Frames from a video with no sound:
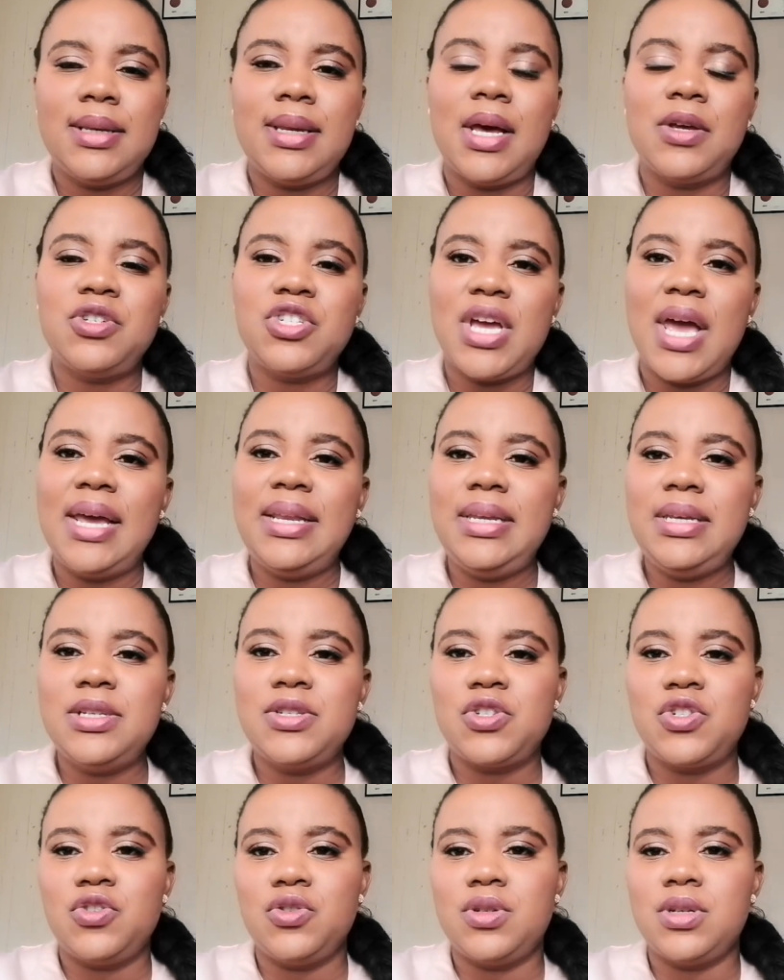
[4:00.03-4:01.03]
Now, Chinese
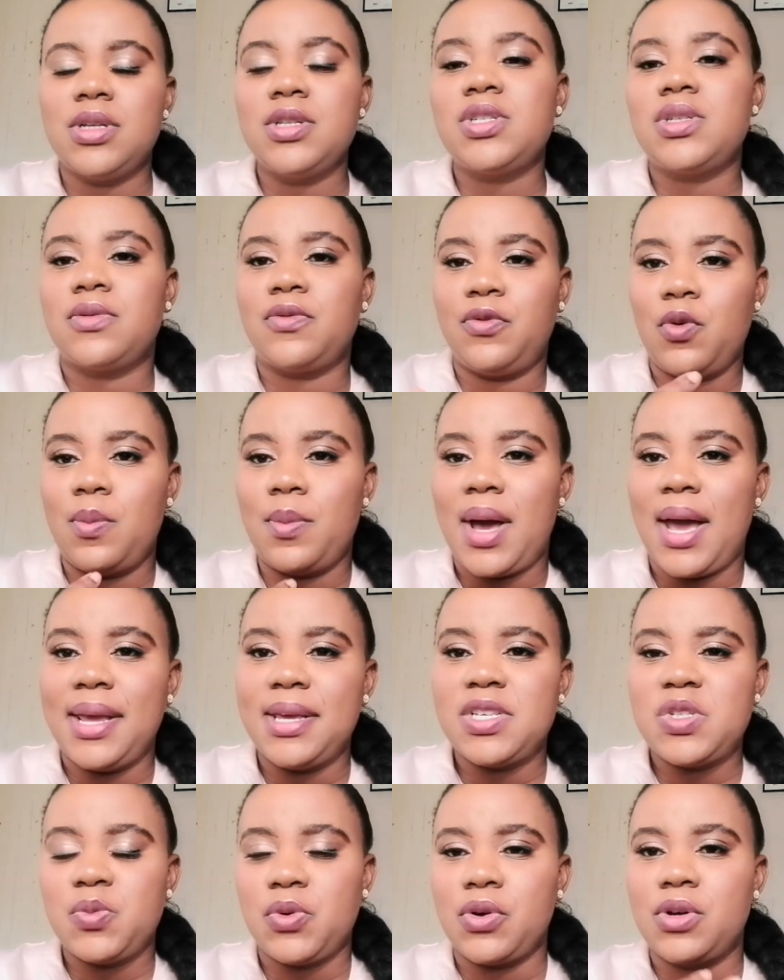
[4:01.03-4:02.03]
students, from my
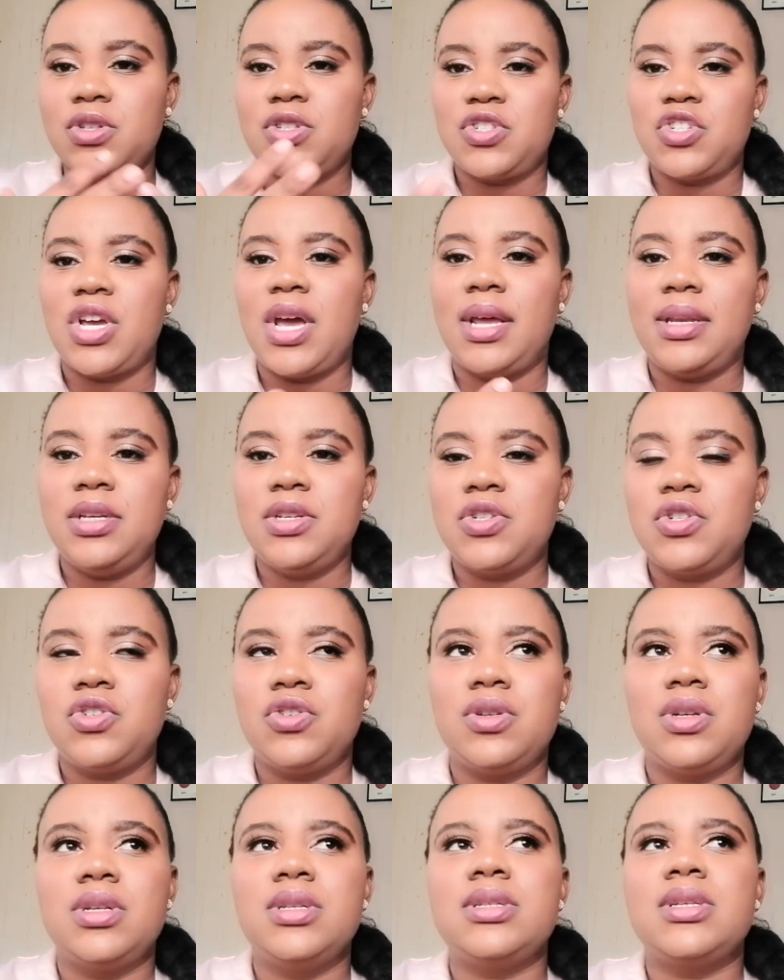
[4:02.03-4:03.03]
experience, Chinese
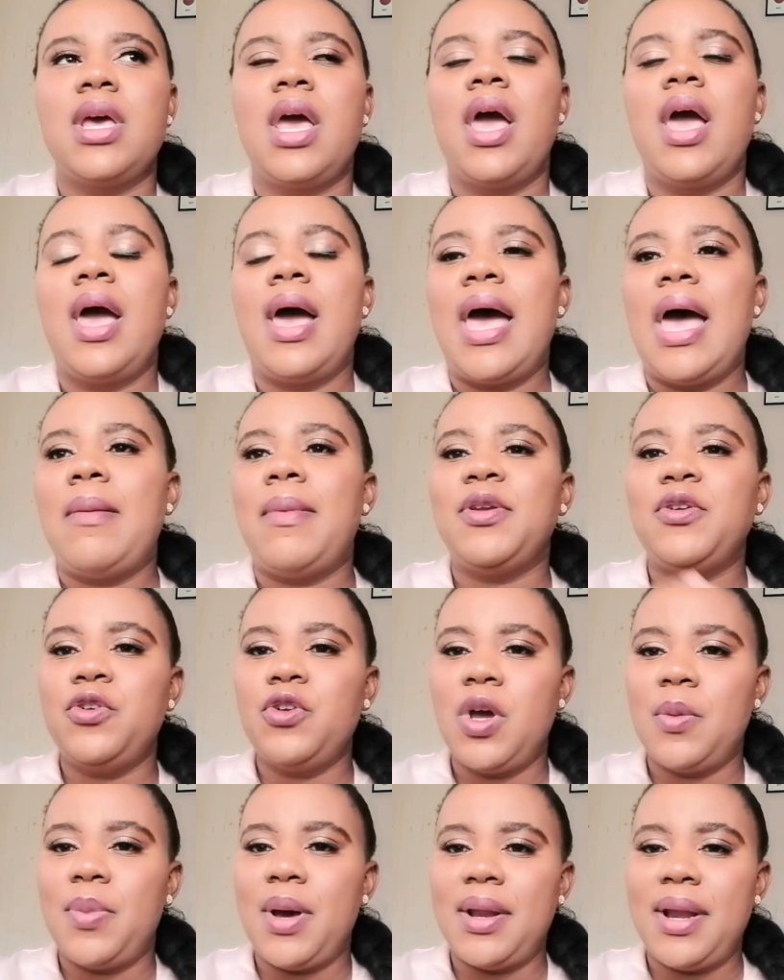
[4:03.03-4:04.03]
students, I don't
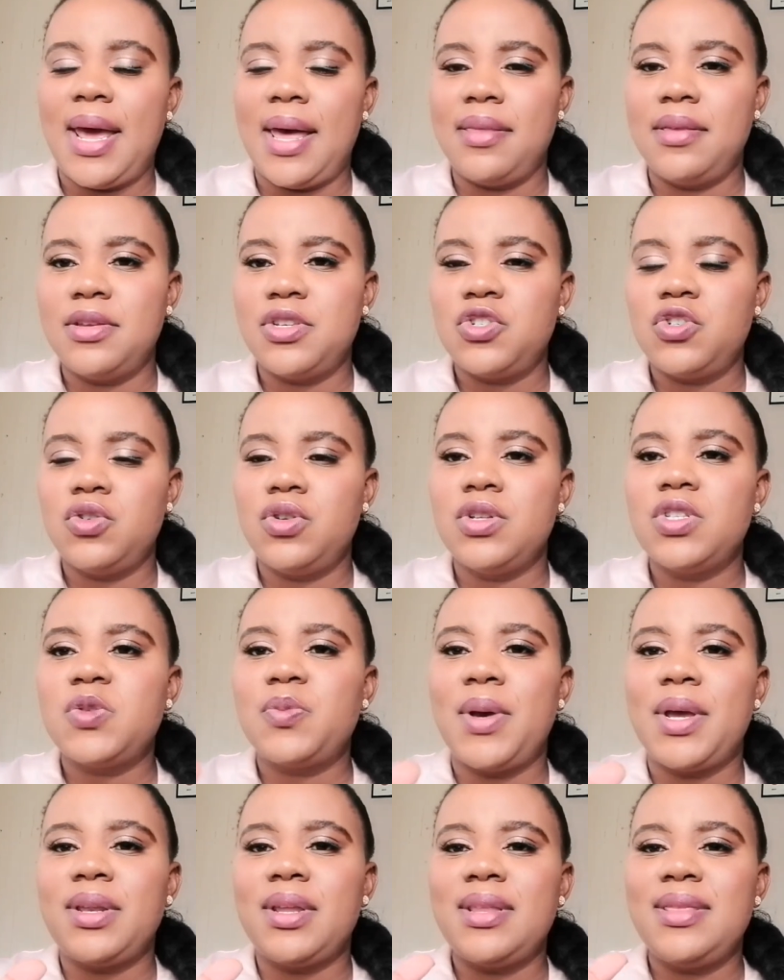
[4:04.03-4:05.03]
know about other students,
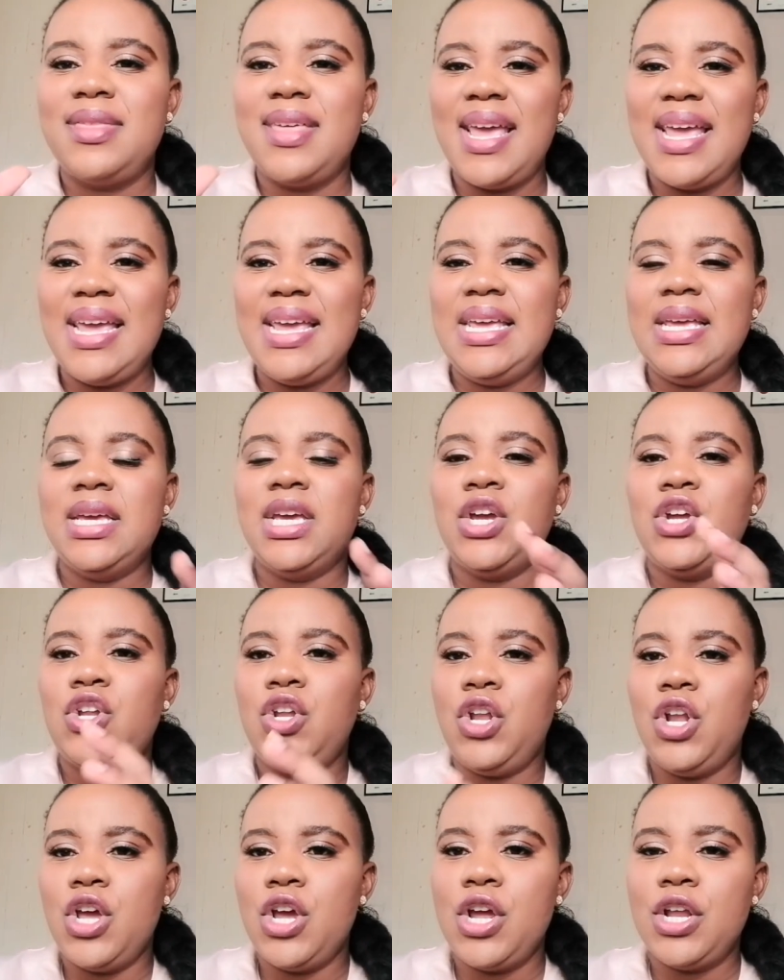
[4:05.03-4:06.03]
but they
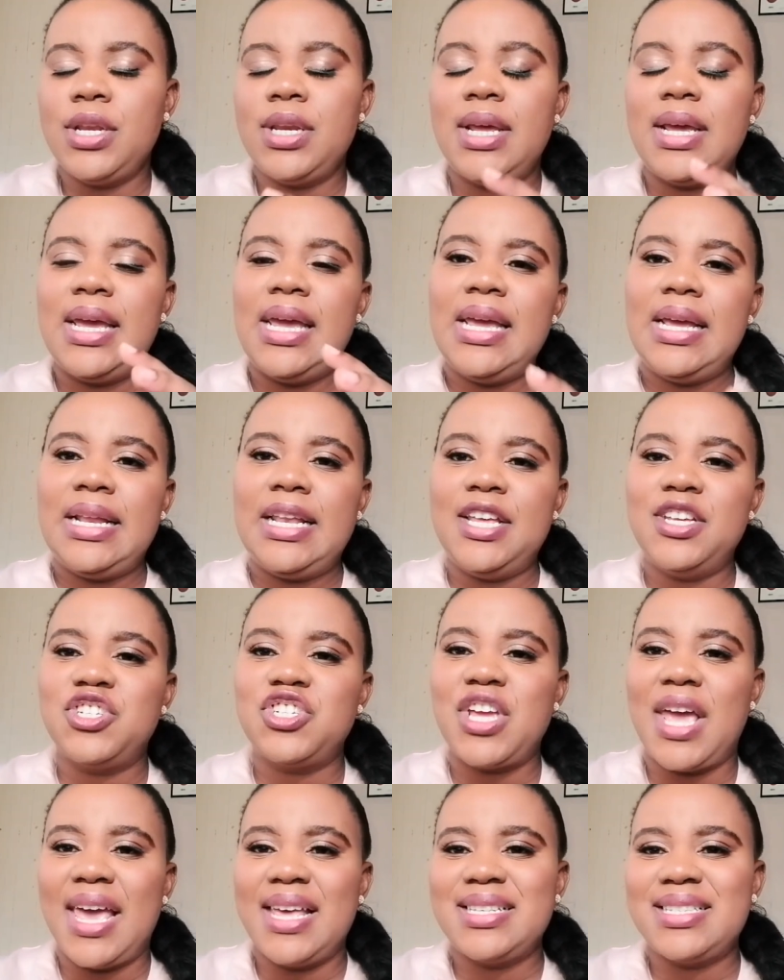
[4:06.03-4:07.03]
learn
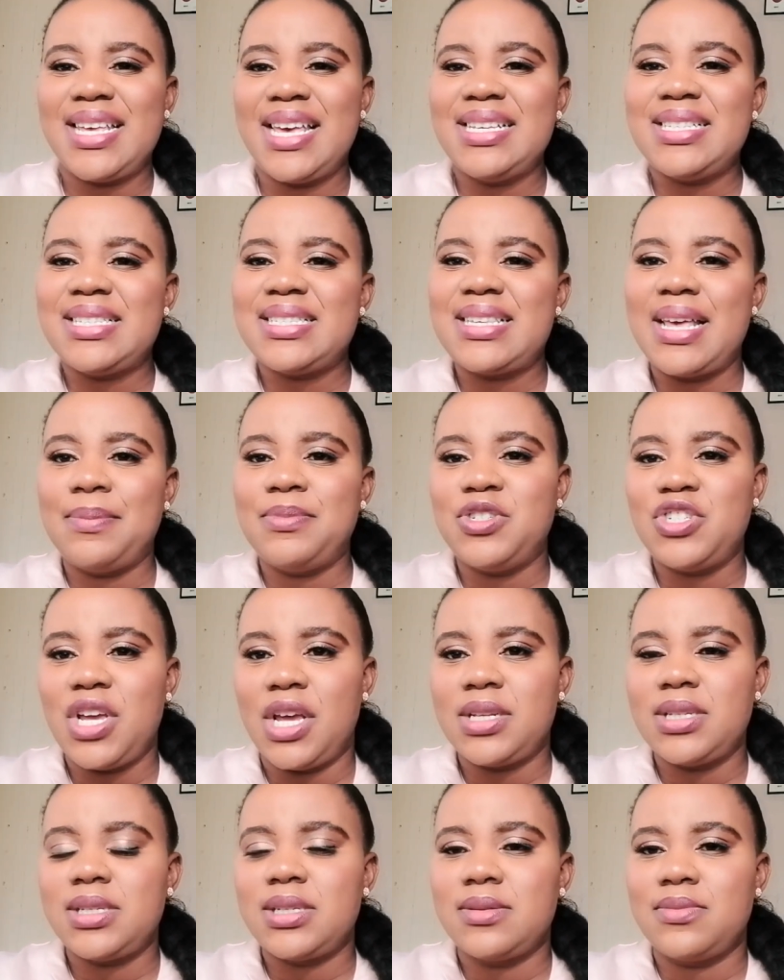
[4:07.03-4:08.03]
English as a
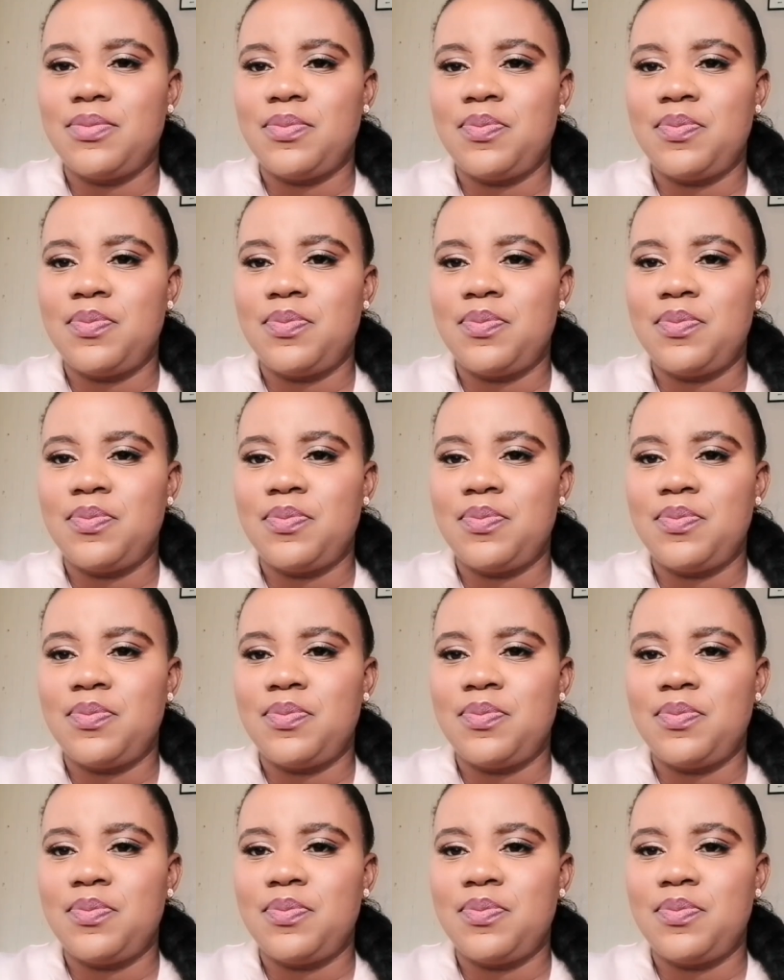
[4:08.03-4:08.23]
subject.